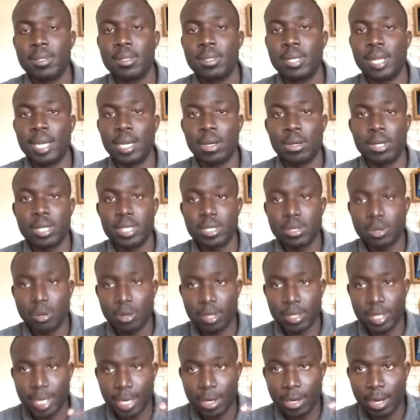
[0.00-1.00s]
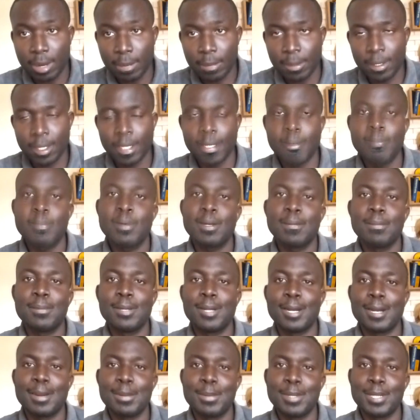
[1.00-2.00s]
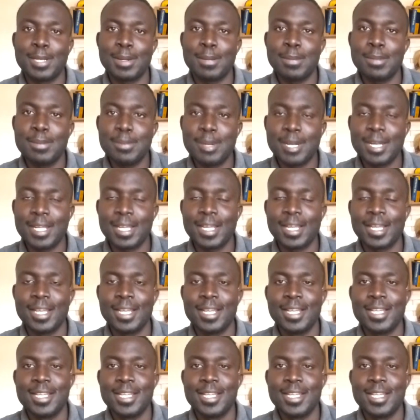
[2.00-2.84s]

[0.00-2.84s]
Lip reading: Now he's called Abraham and Abimelech.